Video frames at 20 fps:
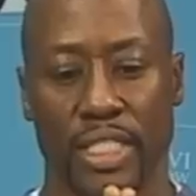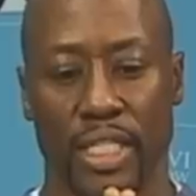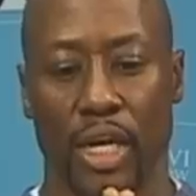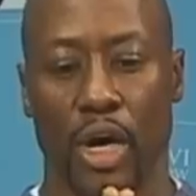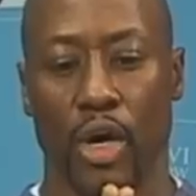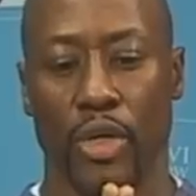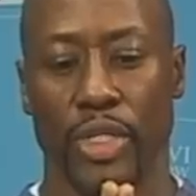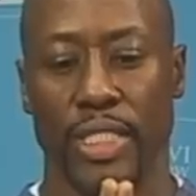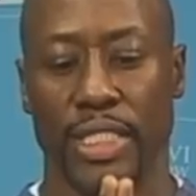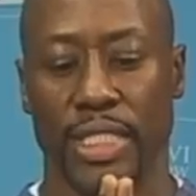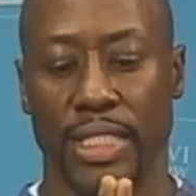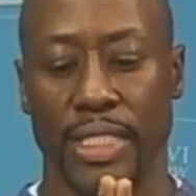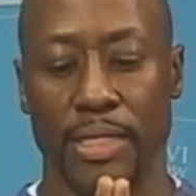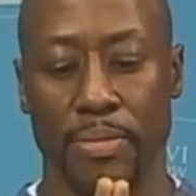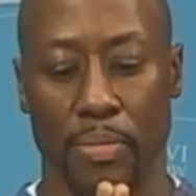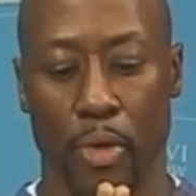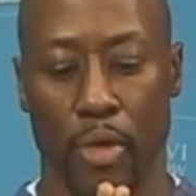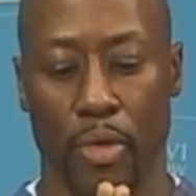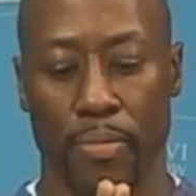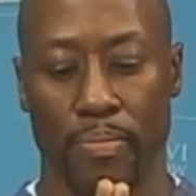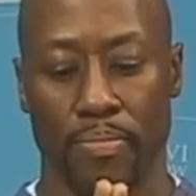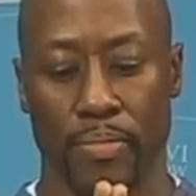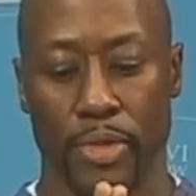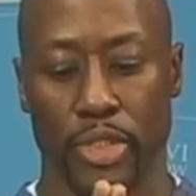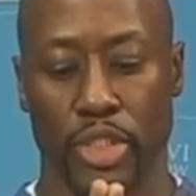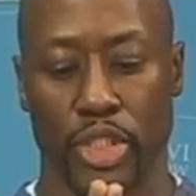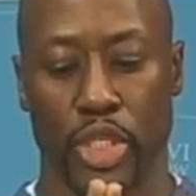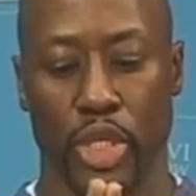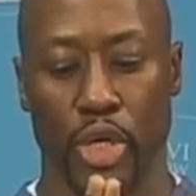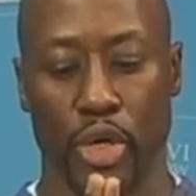is called the steeple,
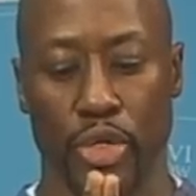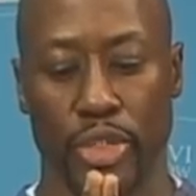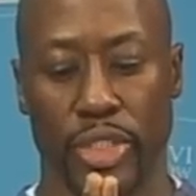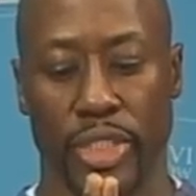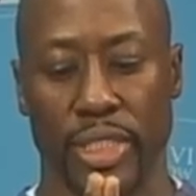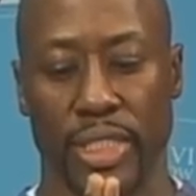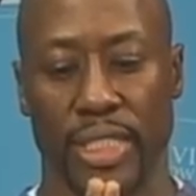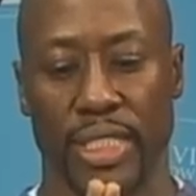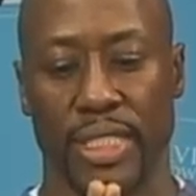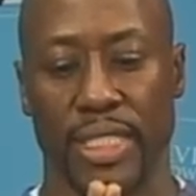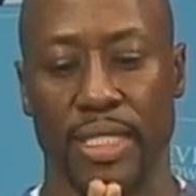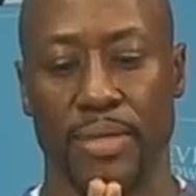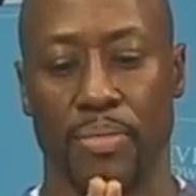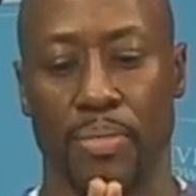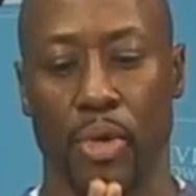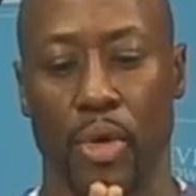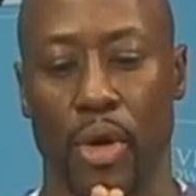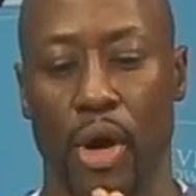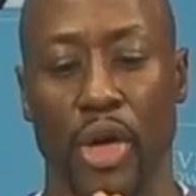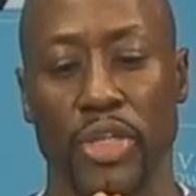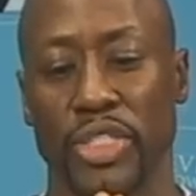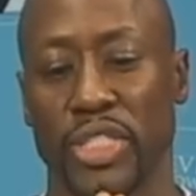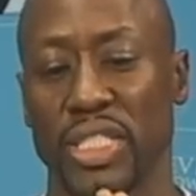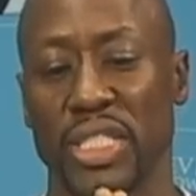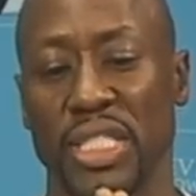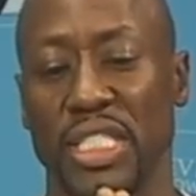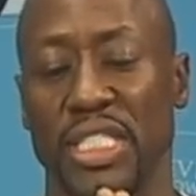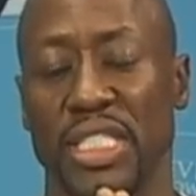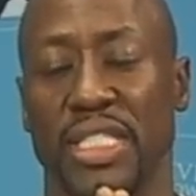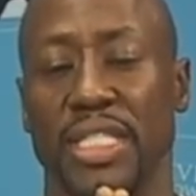church steeple, or
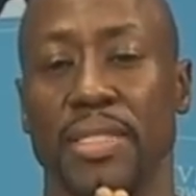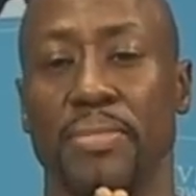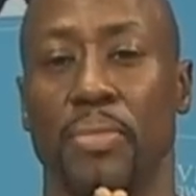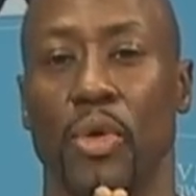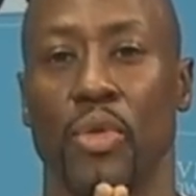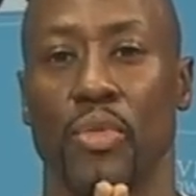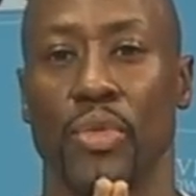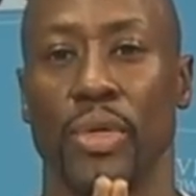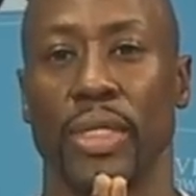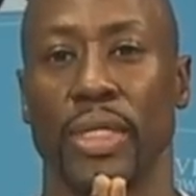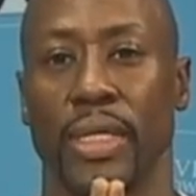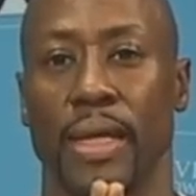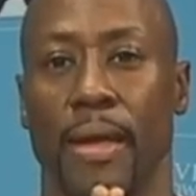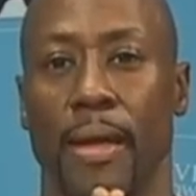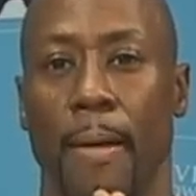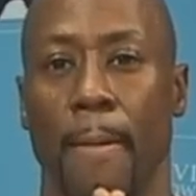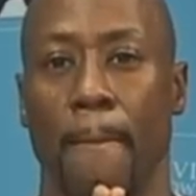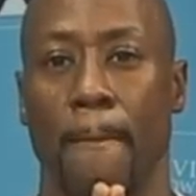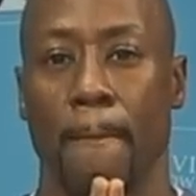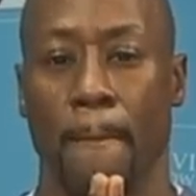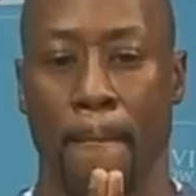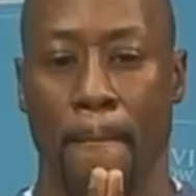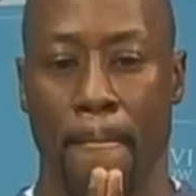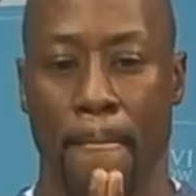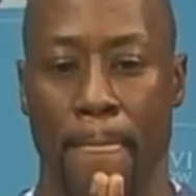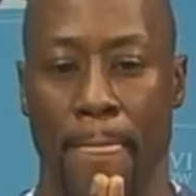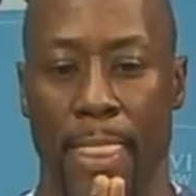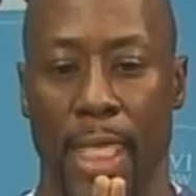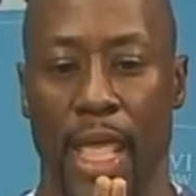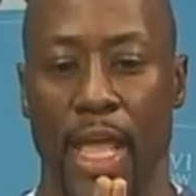just the steeple, really.
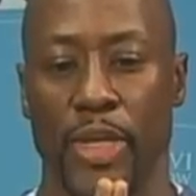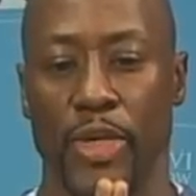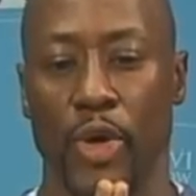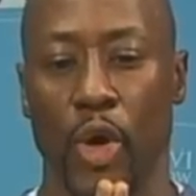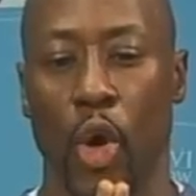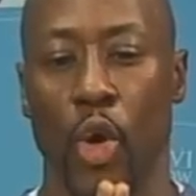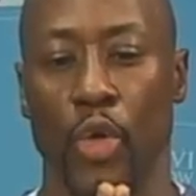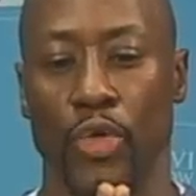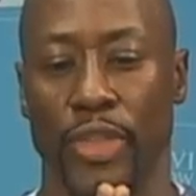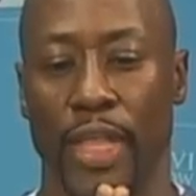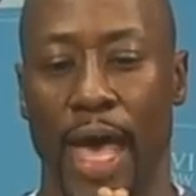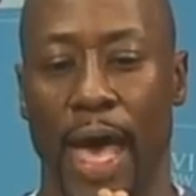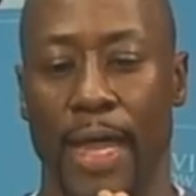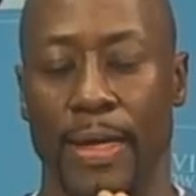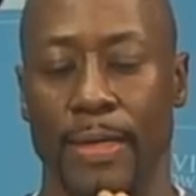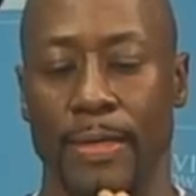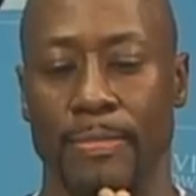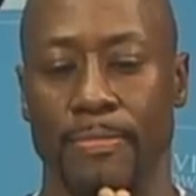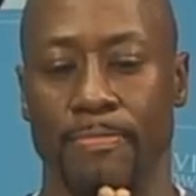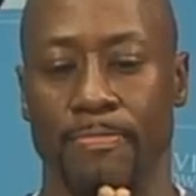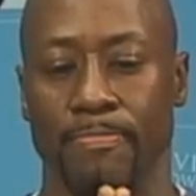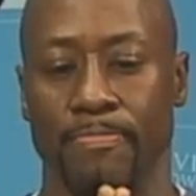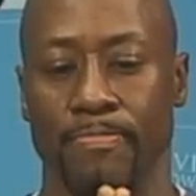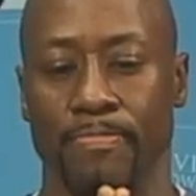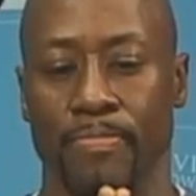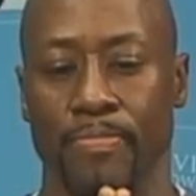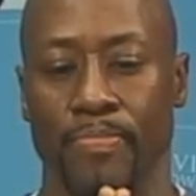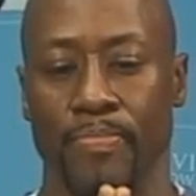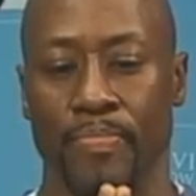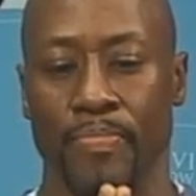And you hold that.
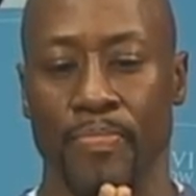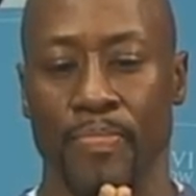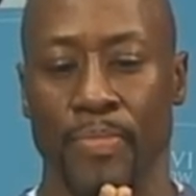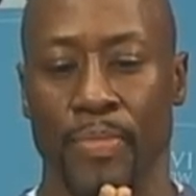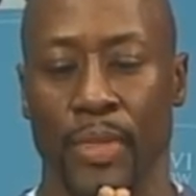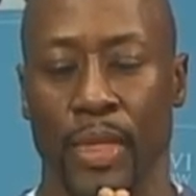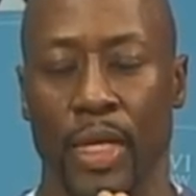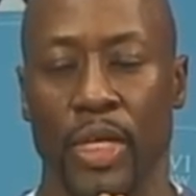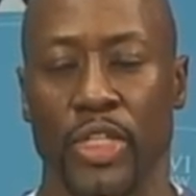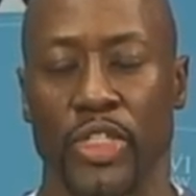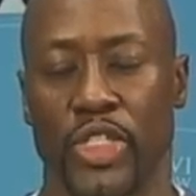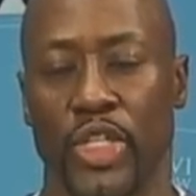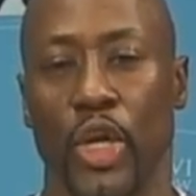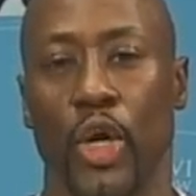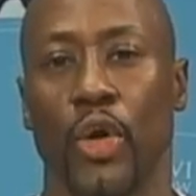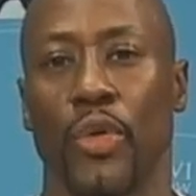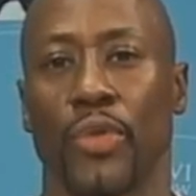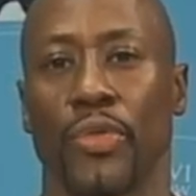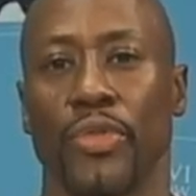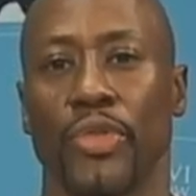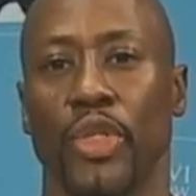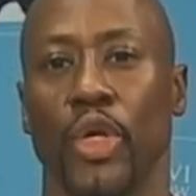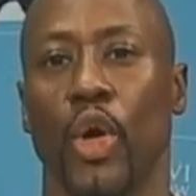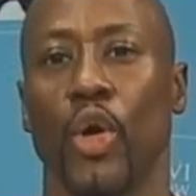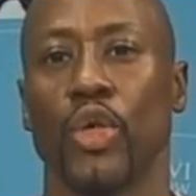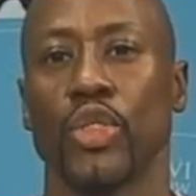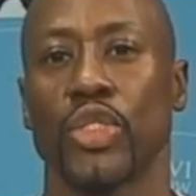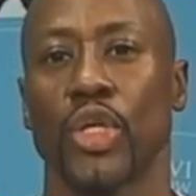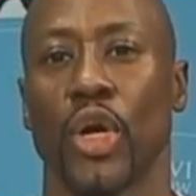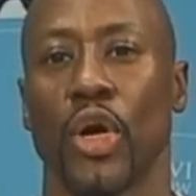So
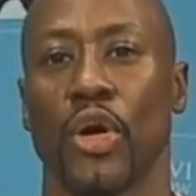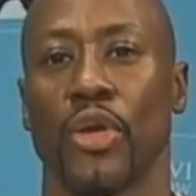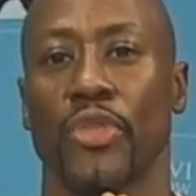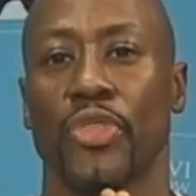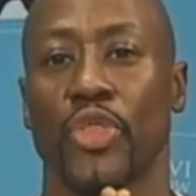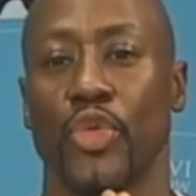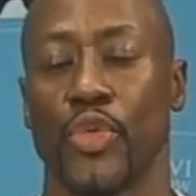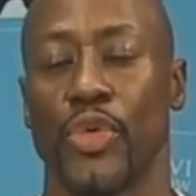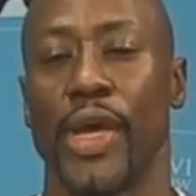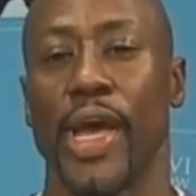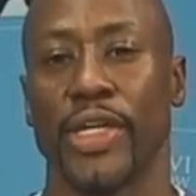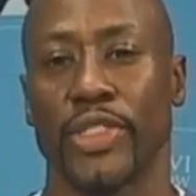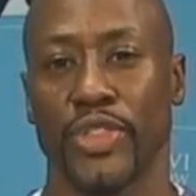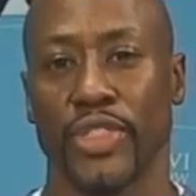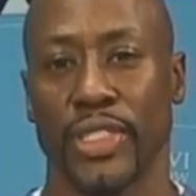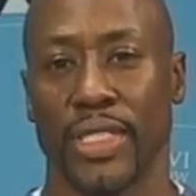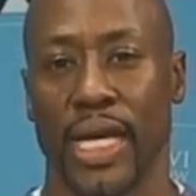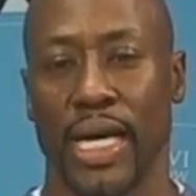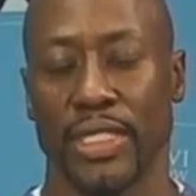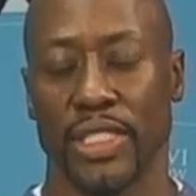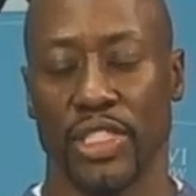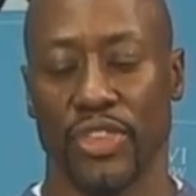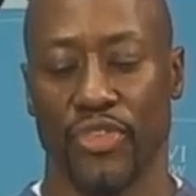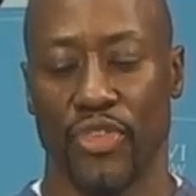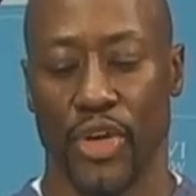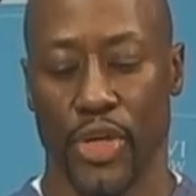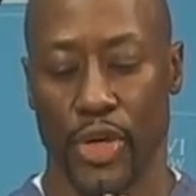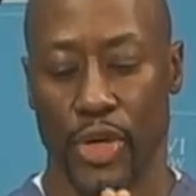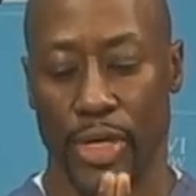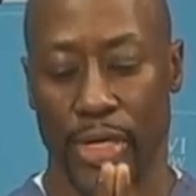those are 3 exercises
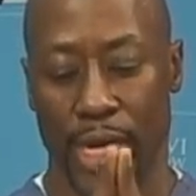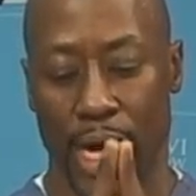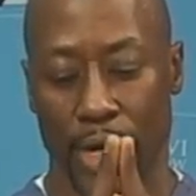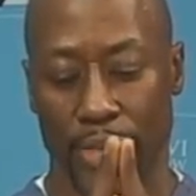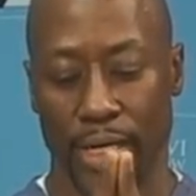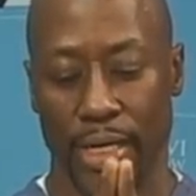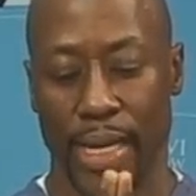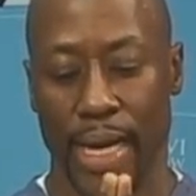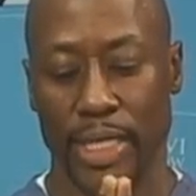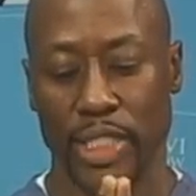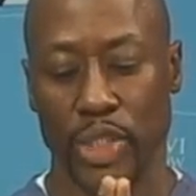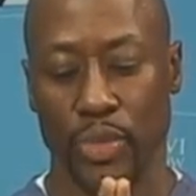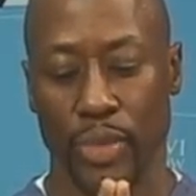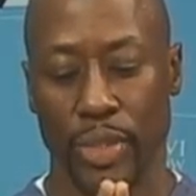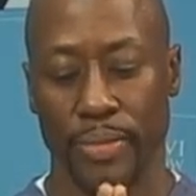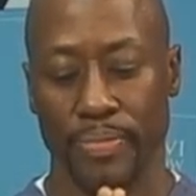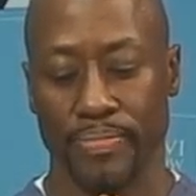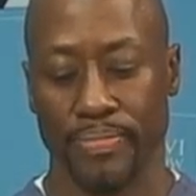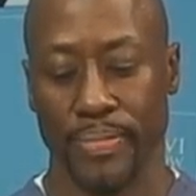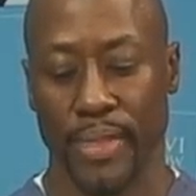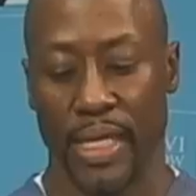for you. Now the next one,